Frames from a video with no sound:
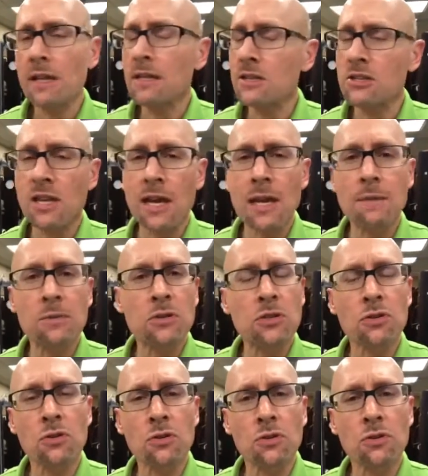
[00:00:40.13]
The same is
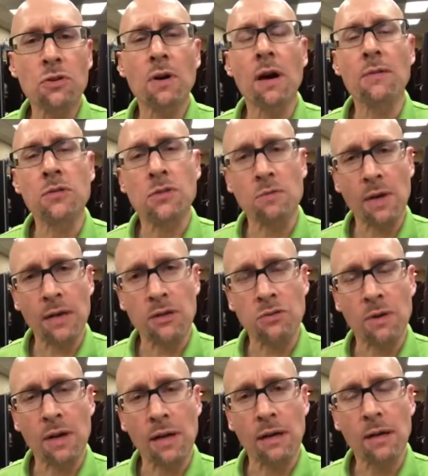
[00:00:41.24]
true of strength
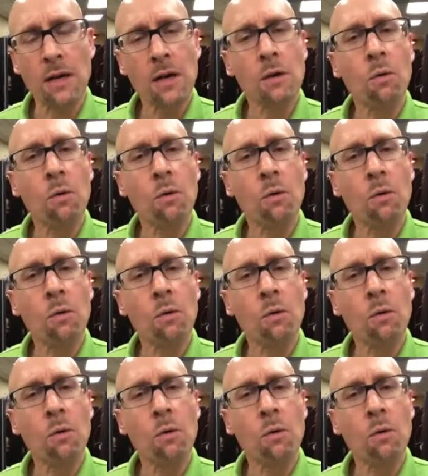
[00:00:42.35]
training.